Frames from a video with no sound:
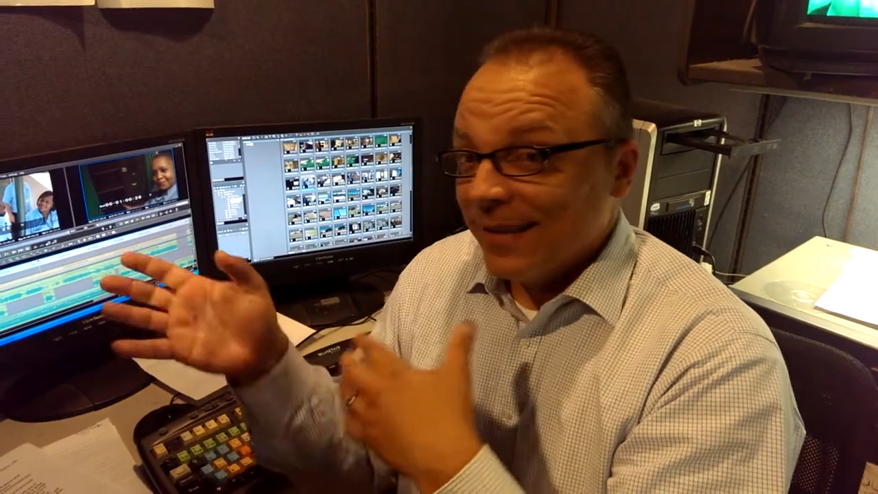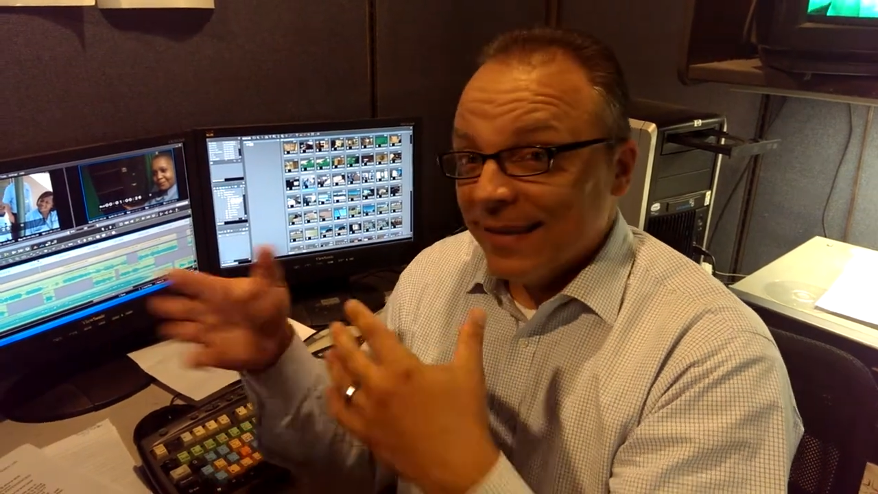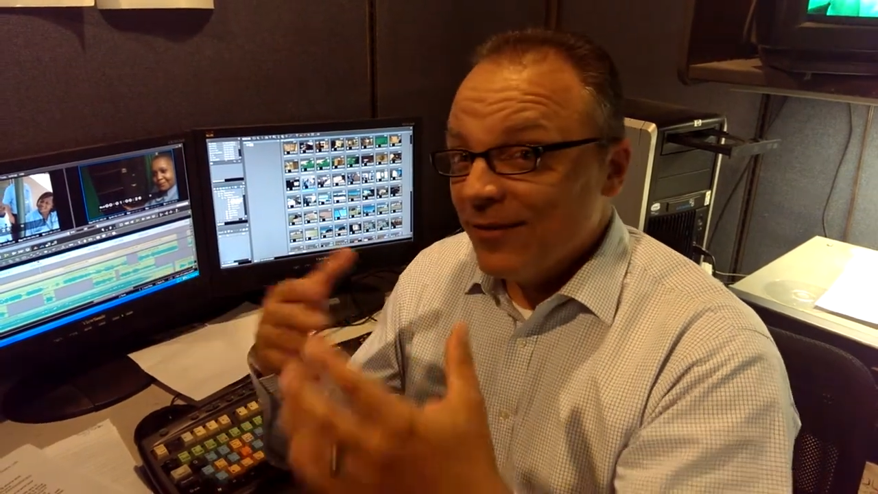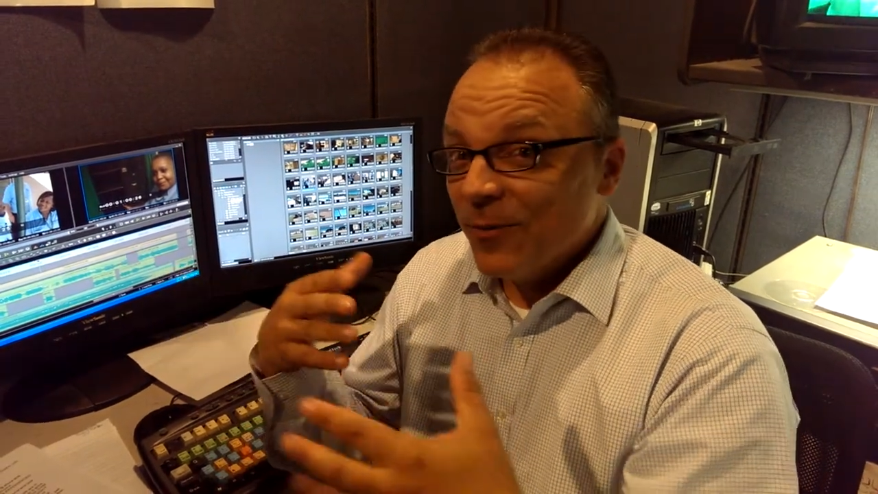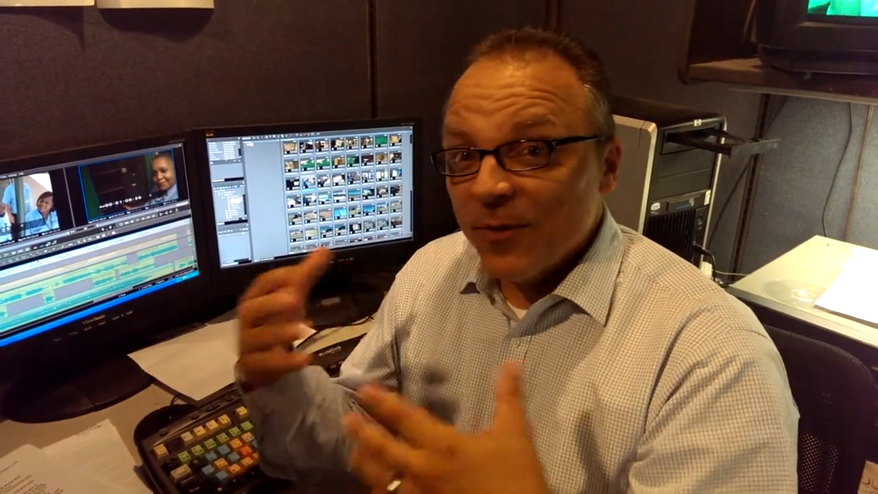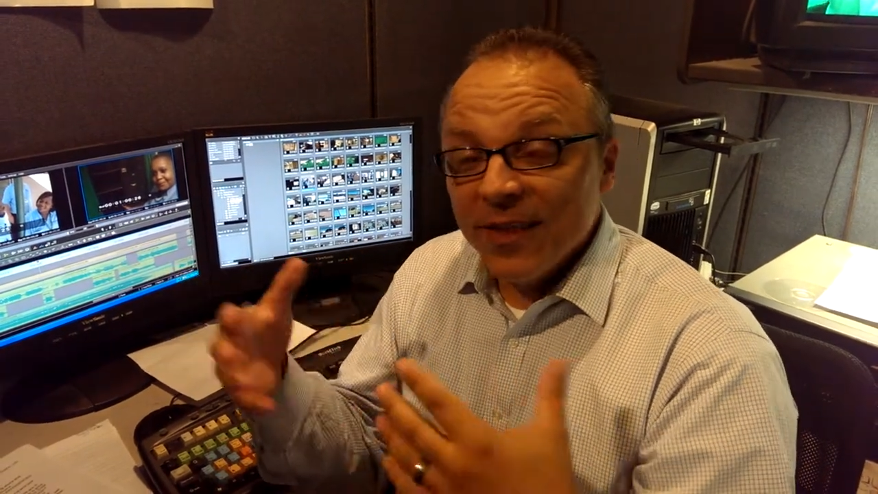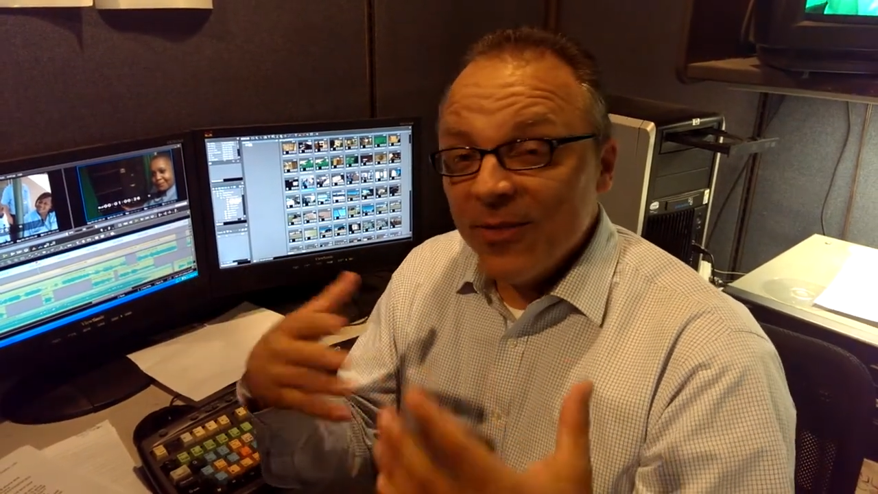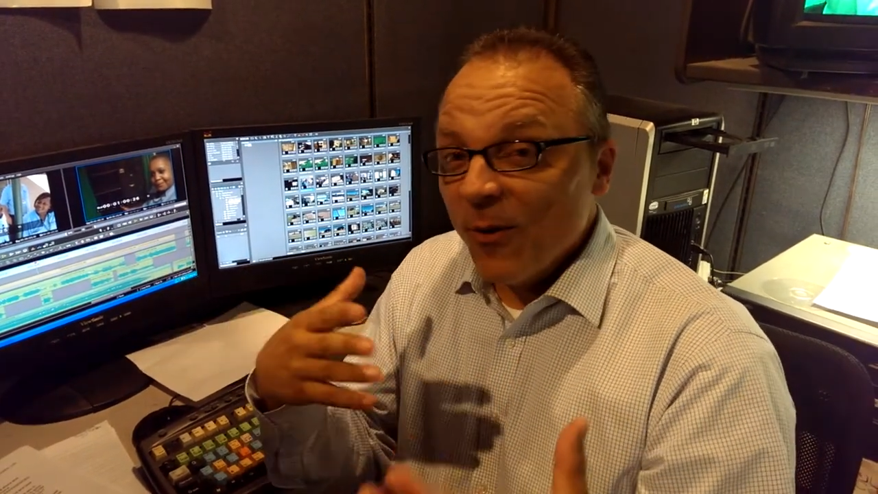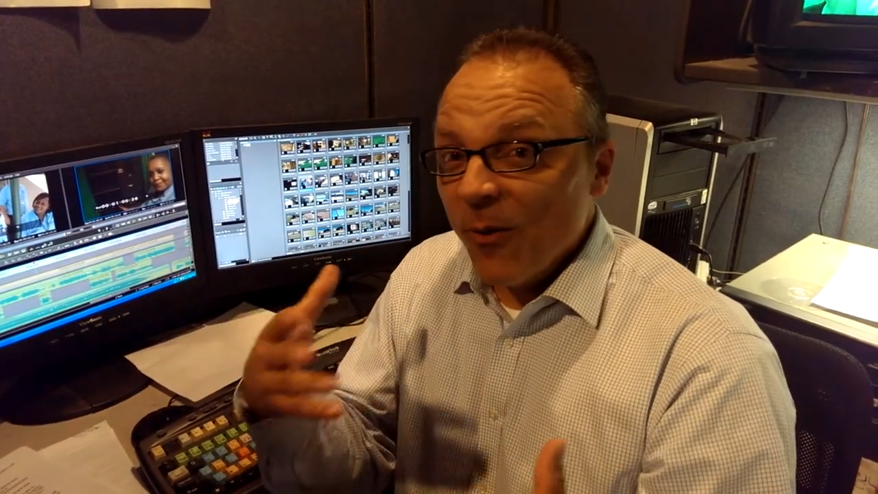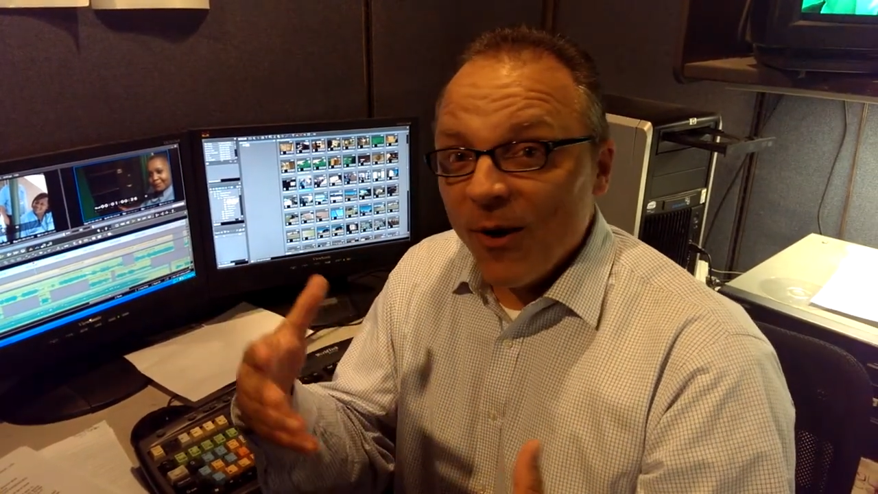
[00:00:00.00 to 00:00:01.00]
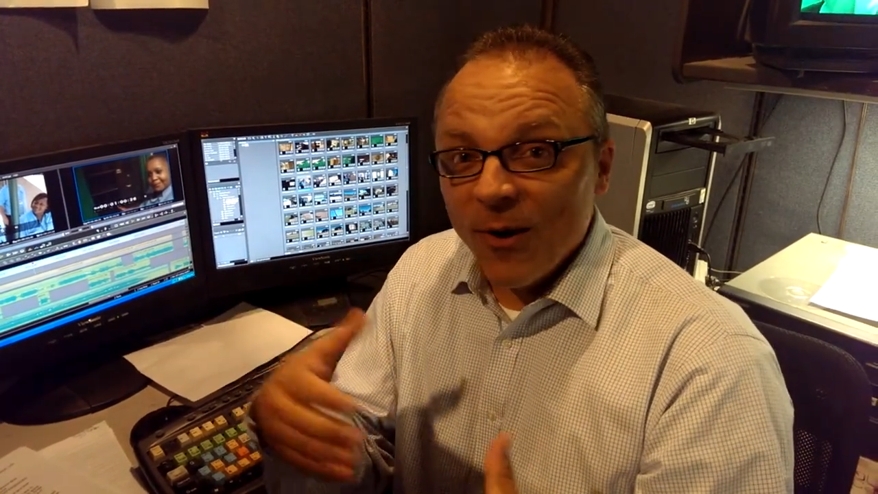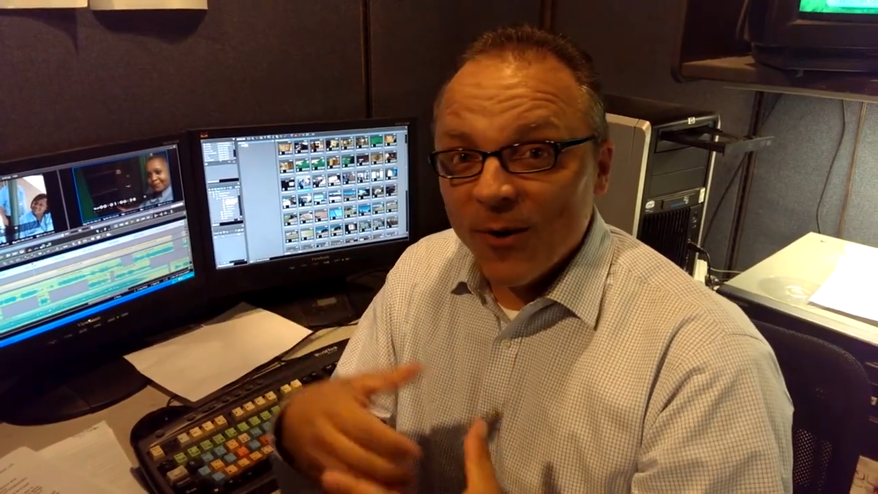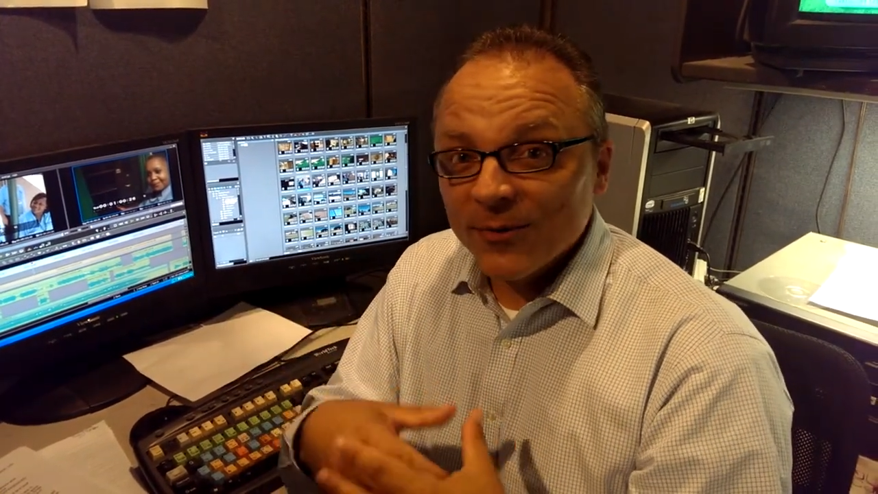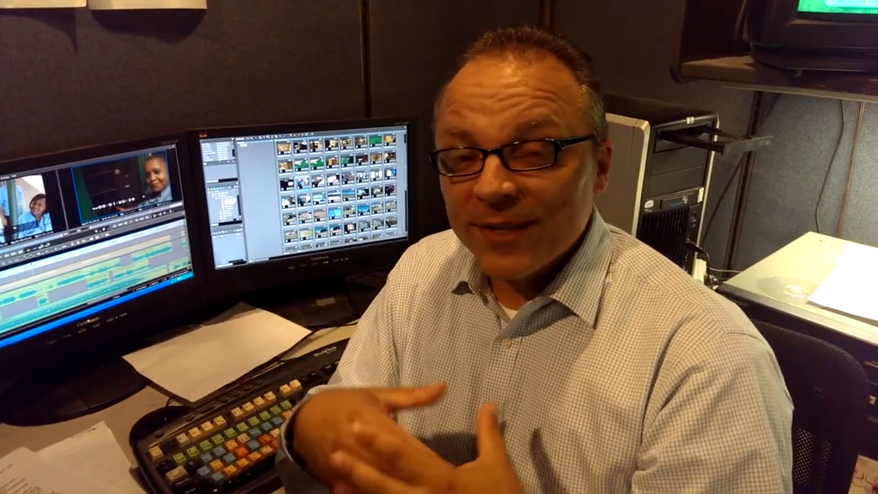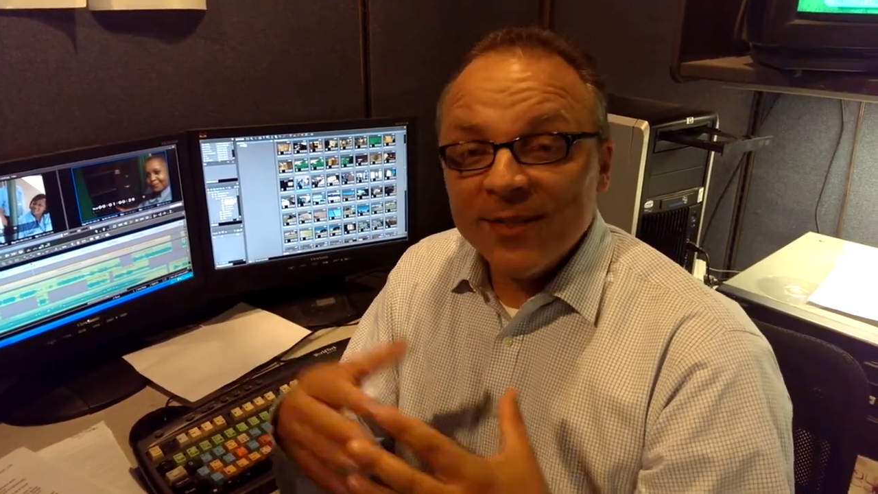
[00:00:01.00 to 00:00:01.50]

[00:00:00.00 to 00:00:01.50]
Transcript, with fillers: Living within the walls,